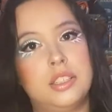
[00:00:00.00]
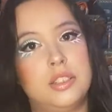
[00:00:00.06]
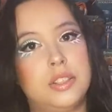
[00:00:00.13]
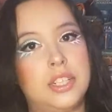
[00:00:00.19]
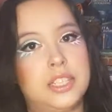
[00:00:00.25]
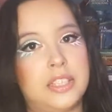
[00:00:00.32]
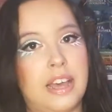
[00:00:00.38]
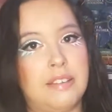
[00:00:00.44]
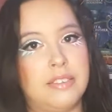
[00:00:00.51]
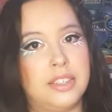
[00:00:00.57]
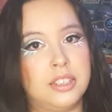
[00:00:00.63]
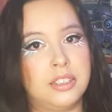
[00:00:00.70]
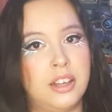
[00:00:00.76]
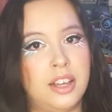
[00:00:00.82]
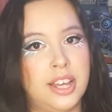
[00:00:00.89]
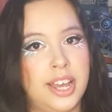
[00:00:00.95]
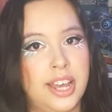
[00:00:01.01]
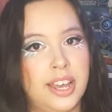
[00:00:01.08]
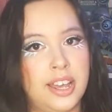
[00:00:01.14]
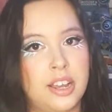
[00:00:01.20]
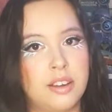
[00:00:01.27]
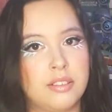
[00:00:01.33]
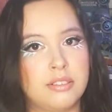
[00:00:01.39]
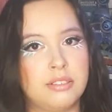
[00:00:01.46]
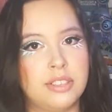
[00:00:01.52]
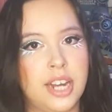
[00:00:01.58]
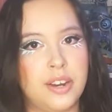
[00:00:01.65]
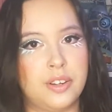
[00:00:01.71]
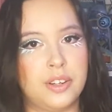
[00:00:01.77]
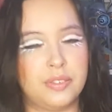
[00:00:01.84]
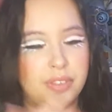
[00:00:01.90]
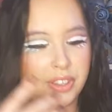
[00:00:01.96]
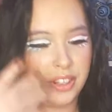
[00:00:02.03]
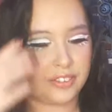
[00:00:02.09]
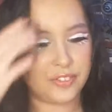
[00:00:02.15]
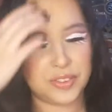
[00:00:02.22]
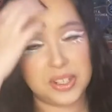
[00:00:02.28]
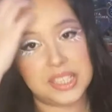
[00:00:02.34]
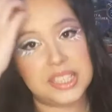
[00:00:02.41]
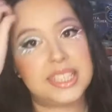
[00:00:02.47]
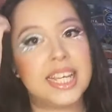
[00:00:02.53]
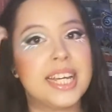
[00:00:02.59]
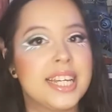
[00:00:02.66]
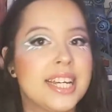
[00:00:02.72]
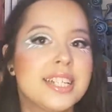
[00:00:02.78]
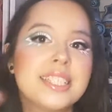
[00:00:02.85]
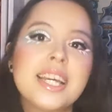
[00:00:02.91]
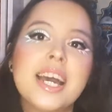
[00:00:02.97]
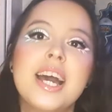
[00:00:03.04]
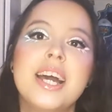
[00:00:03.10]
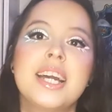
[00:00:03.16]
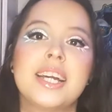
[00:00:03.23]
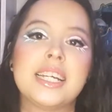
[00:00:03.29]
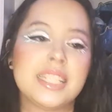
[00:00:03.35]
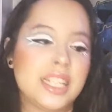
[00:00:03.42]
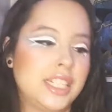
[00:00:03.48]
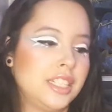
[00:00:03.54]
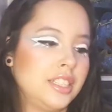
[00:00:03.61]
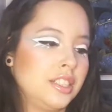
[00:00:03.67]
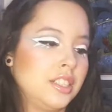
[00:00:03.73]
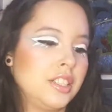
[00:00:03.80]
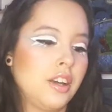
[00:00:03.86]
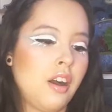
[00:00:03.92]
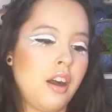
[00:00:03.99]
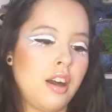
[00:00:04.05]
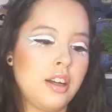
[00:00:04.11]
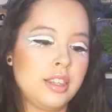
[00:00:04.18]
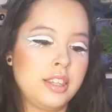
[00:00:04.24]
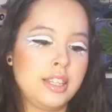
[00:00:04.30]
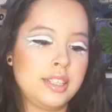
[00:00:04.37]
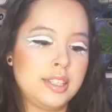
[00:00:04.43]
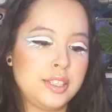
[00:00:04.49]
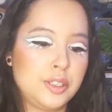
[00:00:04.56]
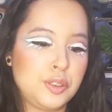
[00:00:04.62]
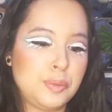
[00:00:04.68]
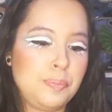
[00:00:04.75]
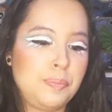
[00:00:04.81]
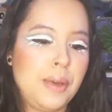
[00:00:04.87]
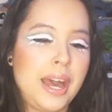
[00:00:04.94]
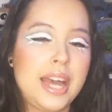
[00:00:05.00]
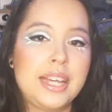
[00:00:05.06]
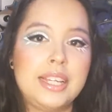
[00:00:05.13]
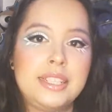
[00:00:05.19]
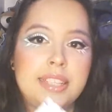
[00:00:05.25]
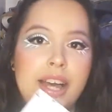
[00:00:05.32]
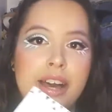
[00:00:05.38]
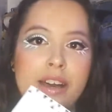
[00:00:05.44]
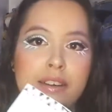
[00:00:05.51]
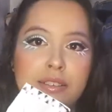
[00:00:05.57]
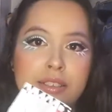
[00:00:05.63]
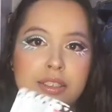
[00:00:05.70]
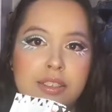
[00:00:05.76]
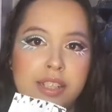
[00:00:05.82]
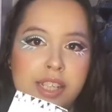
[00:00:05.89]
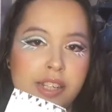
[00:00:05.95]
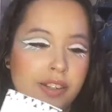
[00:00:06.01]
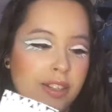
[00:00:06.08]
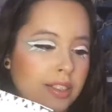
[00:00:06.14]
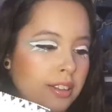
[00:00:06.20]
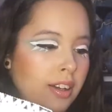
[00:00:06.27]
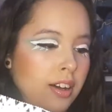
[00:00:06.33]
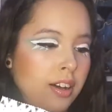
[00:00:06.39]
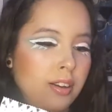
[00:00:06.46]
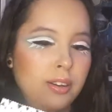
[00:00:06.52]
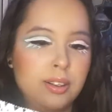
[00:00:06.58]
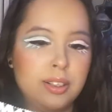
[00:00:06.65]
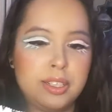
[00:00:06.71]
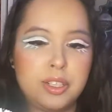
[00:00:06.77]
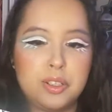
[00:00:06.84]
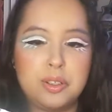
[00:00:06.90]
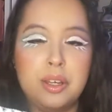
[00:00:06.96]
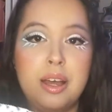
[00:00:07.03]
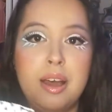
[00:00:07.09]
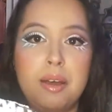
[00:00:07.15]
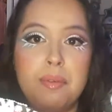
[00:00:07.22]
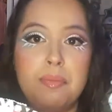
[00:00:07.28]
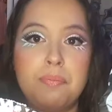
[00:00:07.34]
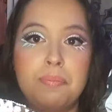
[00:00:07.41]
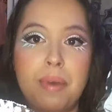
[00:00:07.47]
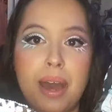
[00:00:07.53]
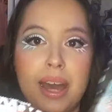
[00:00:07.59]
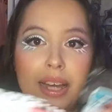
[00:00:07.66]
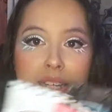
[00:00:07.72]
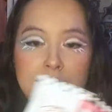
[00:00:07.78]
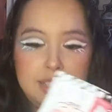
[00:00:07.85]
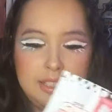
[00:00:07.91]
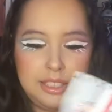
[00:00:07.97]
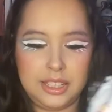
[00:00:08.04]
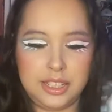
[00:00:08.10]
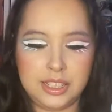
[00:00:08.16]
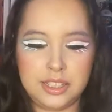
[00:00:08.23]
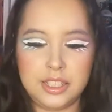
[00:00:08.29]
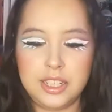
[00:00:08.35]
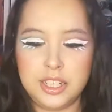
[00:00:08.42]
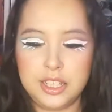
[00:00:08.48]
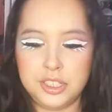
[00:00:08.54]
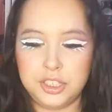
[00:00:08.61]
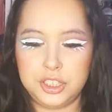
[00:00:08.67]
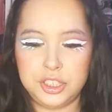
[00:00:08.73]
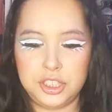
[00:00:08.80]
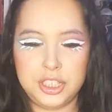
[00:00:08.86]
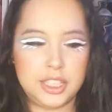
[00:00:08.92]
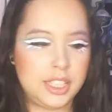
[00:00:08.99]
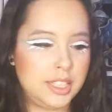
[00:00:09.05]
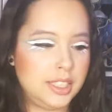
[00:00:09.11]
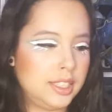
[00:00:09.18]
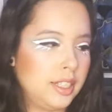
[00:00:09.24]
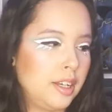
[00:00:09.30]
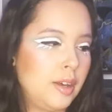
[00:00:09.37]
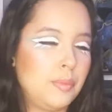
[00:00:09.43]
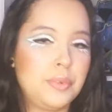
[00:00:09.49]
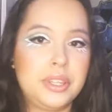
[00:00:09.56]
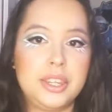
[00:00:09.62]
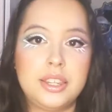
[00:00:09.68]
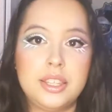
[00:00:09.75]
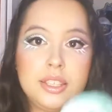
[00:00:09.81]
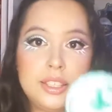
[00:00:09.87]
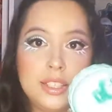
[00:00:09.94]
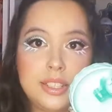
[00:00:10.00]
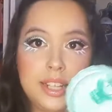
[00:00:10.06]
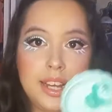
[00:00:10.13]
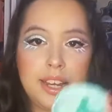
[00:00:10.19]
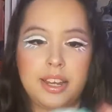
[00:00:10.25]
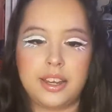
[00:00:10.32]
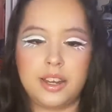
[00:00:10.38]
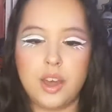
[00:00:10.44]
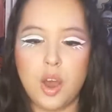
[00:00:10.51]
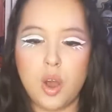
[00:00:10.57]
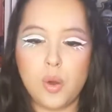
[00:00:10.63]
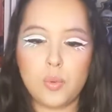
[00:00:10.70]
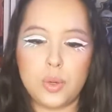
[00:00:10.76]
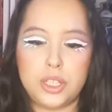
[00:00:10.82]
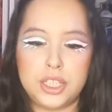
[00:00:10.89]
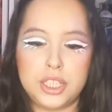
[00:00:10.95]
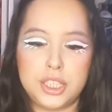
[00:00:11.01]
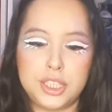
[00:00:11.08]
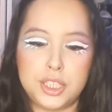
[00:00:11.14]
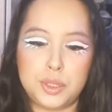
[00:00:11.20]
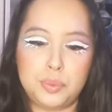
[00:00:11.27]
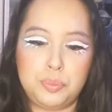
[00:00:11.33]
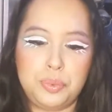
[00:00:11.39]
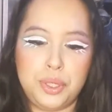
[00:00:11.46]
So you just have the doll hang right over there for a second, because I just took all the little baggies out. So here's all her little baggies here. So she does come with the stand, which is this